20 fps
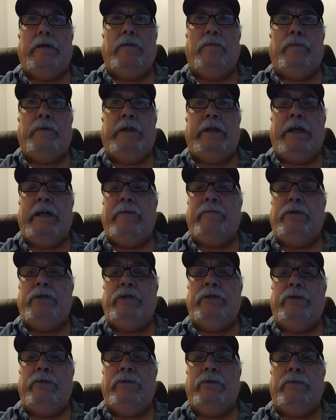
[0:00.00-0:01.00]
what I would
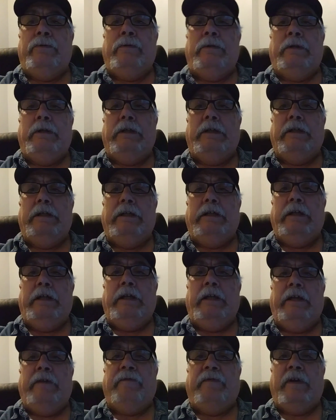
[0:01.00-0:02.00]
do
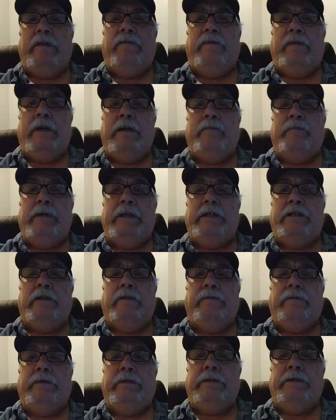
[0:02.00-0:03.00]
if I found
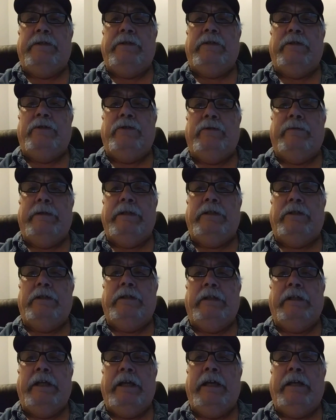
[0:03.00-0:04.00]
myself in this
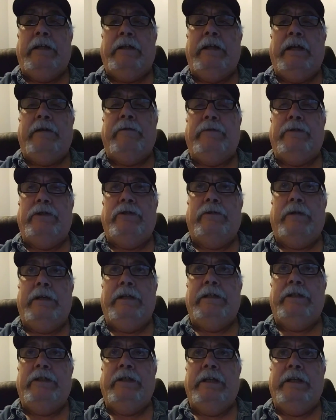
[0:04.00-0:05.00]
situation again and I was
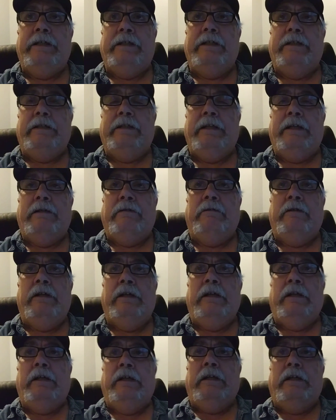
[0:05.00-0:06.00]
trying to chase it down,
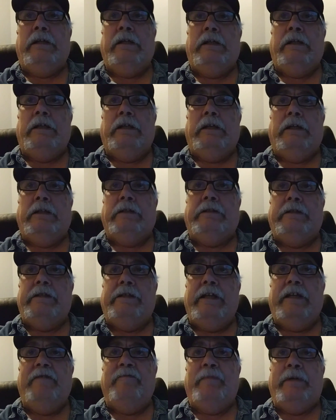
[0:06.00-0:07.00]
to
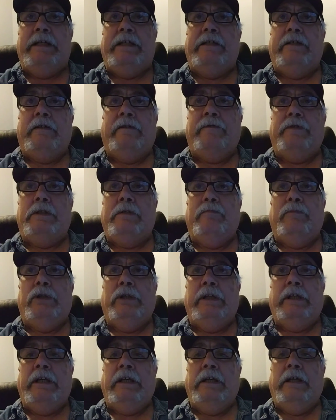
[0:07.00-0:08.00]
save myself some
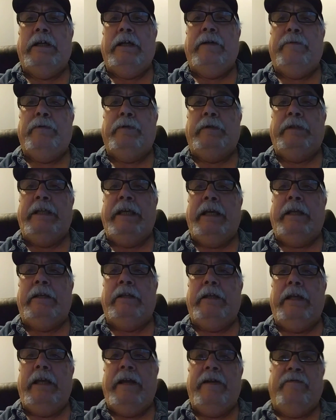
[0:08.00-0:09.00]
money, I would
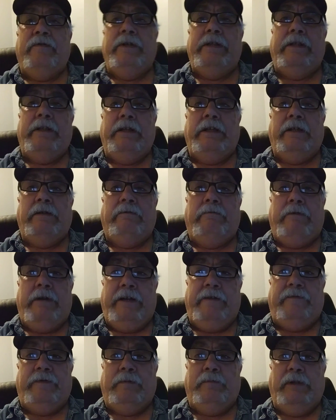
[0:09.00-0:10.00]
get everything
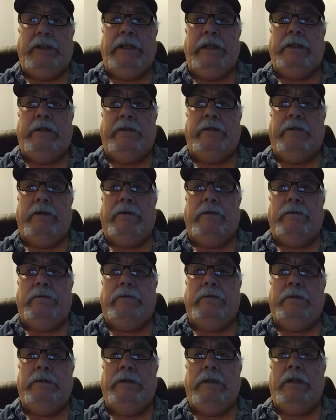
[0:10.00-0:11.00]
right from the get-go
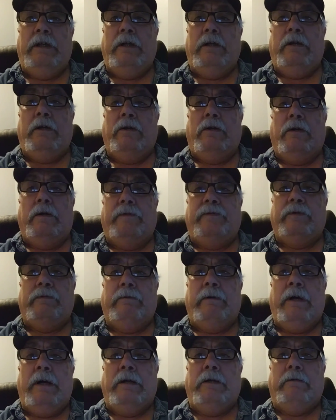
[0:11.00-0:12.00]
off of
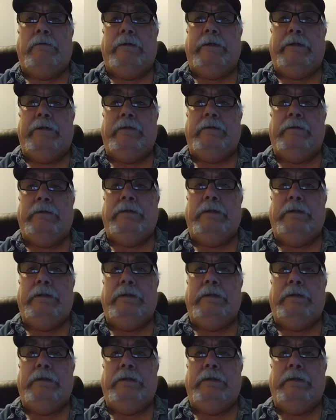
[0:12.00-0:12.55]
Rock Auto.